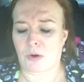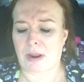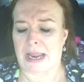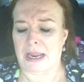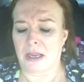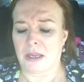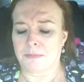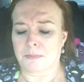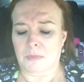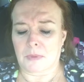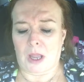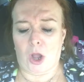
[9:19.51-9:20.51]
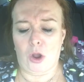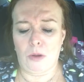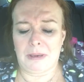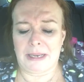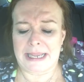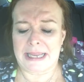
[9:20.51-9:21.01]
Okay, whole
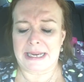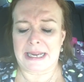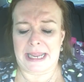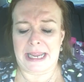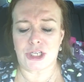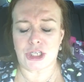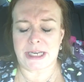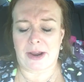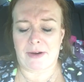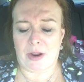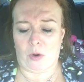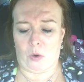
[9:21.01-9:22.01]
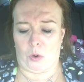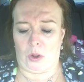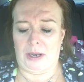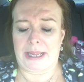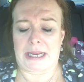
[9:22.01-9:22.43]
blend legendary oil.